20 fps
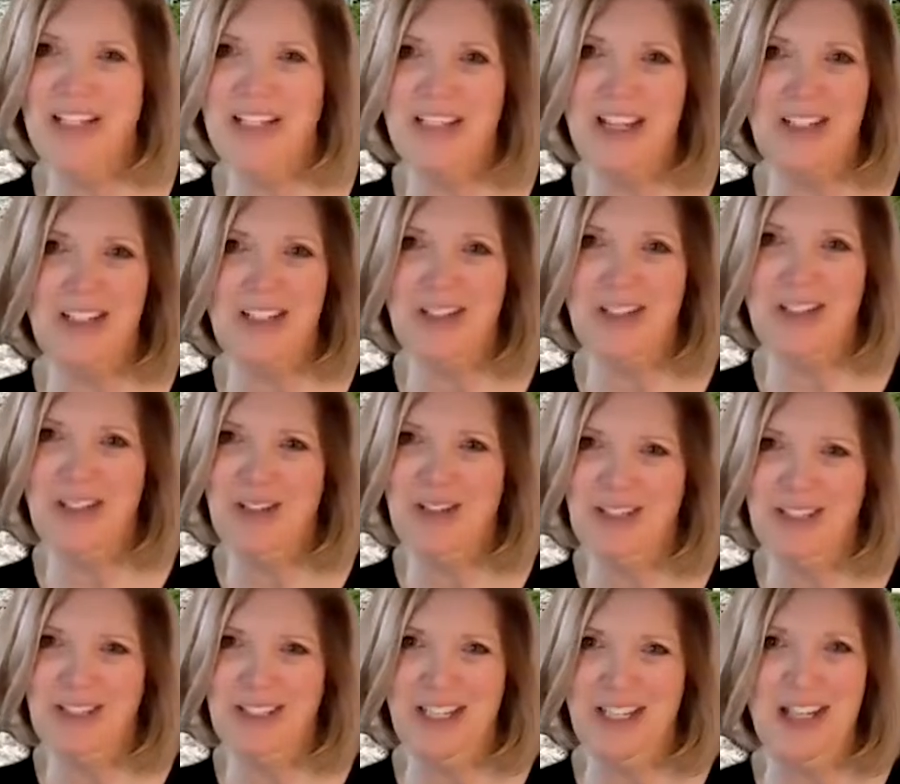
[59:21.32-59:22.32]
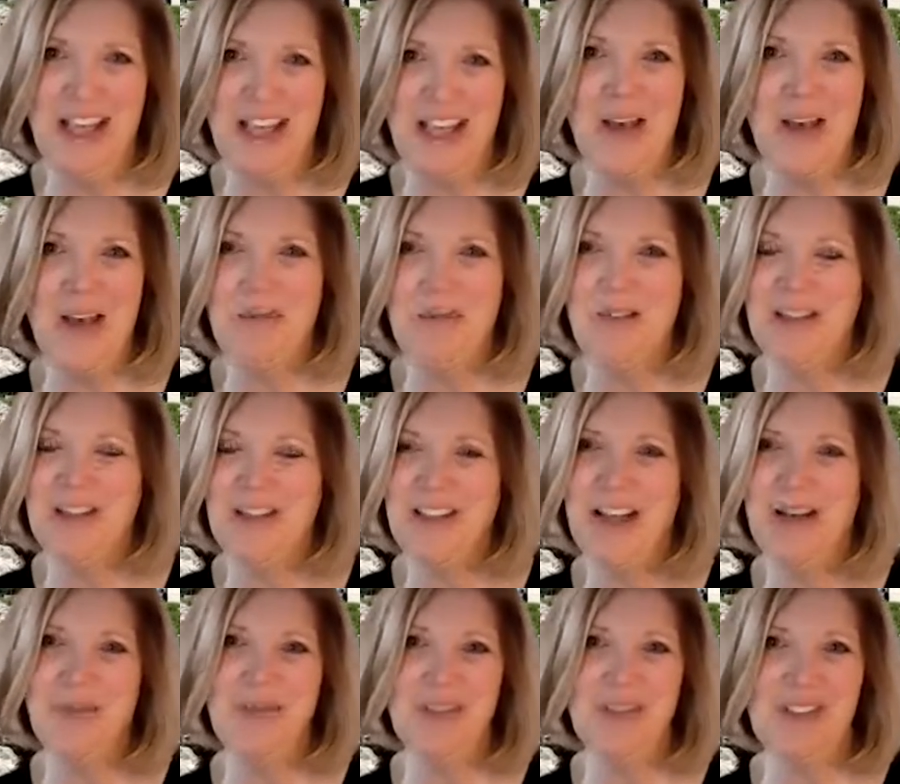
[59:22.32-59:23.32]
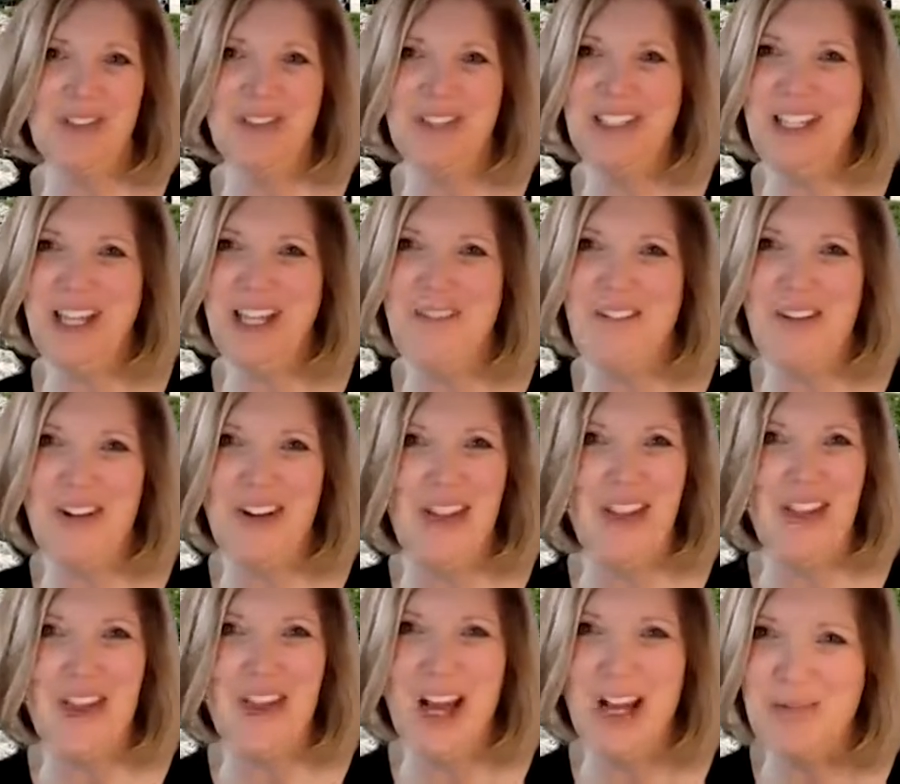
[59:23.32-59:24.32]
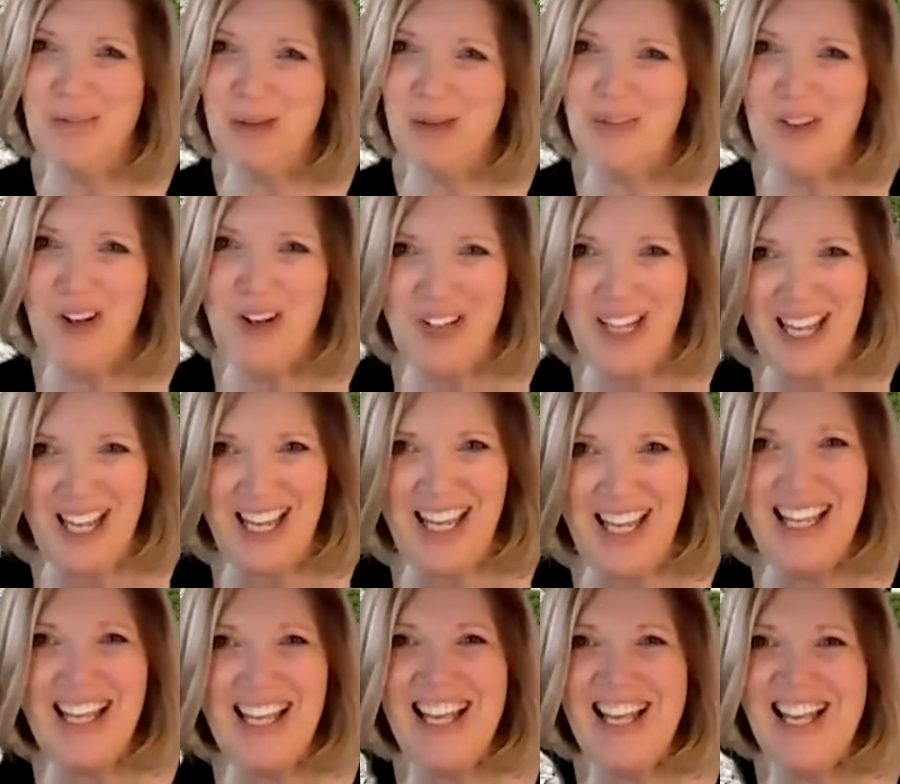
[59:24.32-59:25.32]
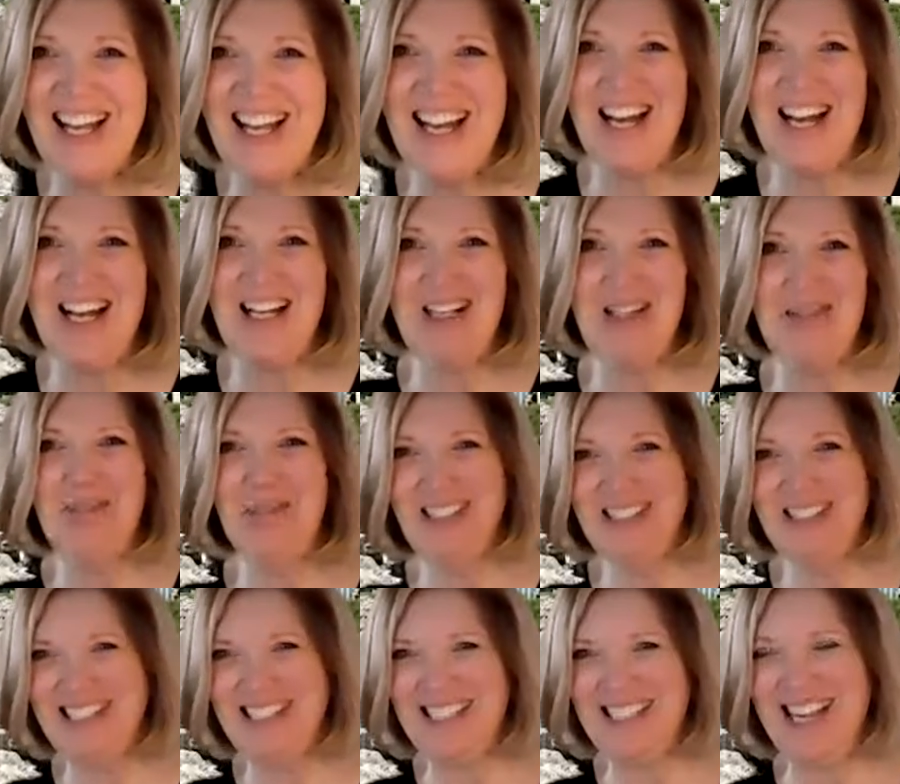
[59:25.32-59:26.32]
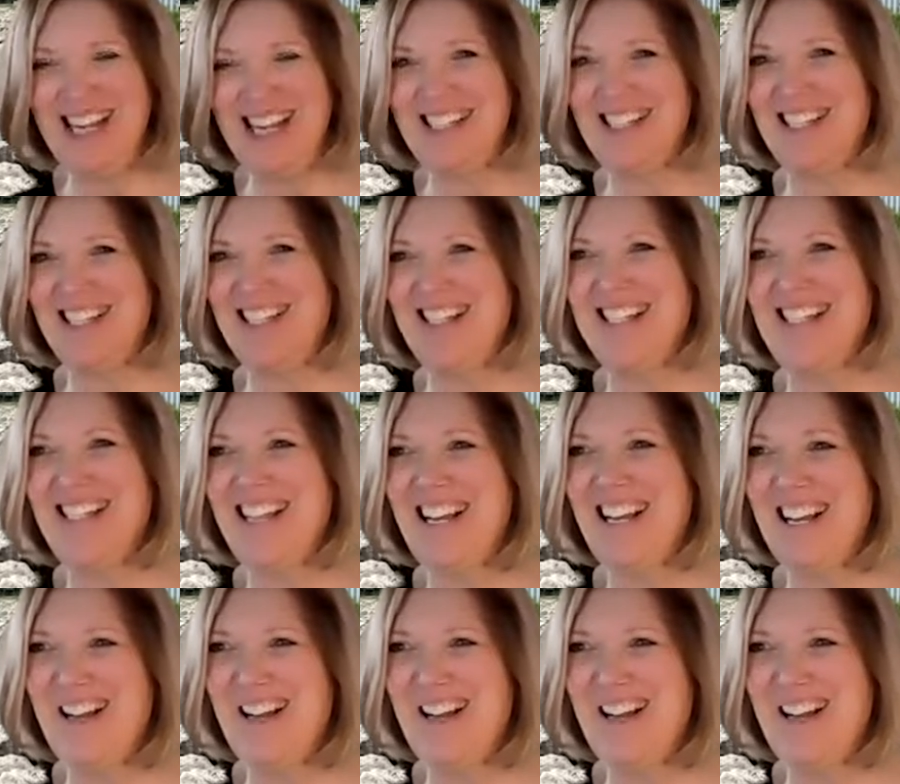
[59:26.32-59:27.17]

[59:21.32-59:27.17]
Dr. Huston. That was certainly a very thought-provoking presentation.